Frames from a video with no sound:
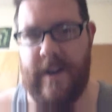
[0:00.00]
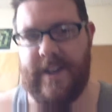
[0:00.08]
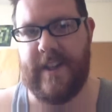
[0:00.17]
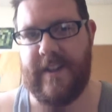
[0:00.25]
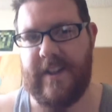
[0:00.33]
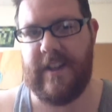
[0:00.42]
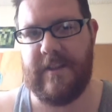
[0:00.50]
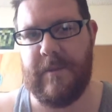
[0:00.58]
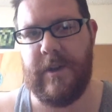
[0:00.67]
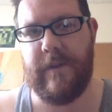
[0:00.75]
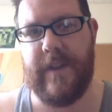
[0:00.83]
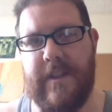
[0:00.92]
in Disney's
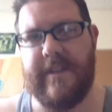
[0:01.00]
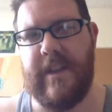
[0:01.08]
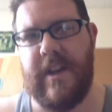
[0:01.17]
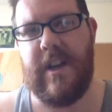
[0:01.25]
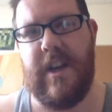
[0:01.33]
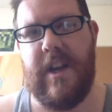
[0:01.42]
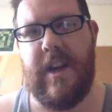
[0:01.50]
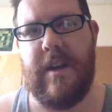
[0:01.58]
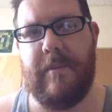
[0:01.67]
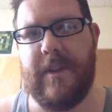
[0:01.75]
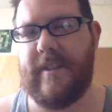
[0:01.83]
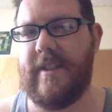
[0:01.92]
movies.
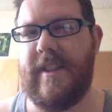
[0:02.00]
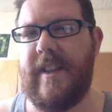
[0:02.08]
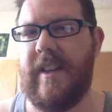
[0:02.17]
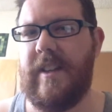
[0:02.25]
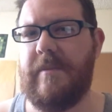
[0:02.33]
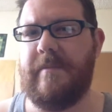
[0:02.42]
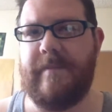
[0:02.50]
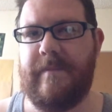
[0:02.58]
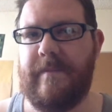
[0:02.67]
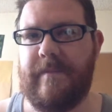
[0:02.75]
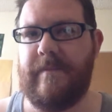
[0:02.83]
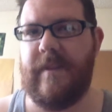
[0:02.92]
But still,
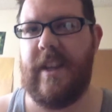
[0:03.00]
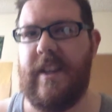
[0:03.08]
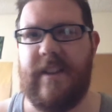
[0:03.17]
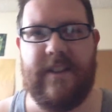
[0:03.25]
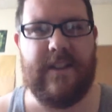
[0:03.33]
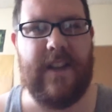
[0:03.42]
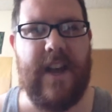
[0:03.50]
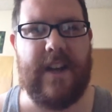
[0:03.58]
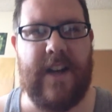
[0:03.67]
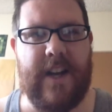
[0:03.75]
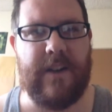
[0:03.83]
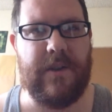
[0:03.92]
yeah,
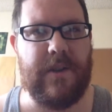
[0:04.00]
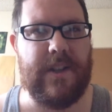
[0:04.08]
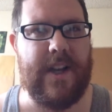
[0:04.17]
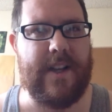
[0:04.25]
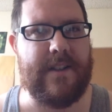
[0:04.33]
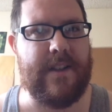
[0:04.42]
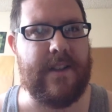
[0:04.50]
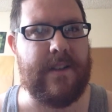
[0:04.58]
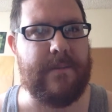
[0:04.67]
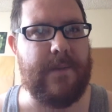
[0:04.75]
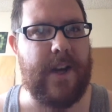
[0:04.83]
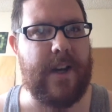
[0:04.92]
not a whole lot to
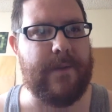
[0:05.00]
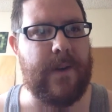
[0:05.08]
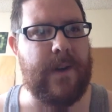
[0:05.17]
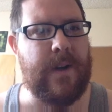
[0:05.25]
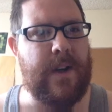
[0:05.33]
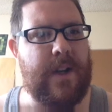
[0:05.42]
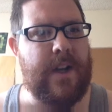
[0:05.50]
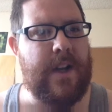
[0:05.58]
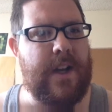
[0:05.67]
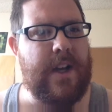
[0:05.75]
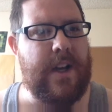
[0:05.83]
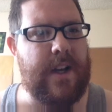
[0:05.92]
offer.
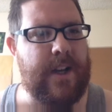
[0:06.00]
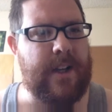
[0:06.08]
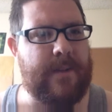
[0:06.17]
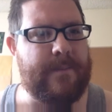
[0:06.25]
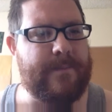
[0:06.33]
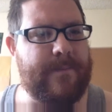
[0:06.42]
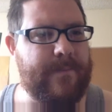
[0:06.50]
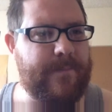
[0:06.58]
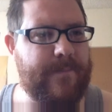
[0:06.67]
So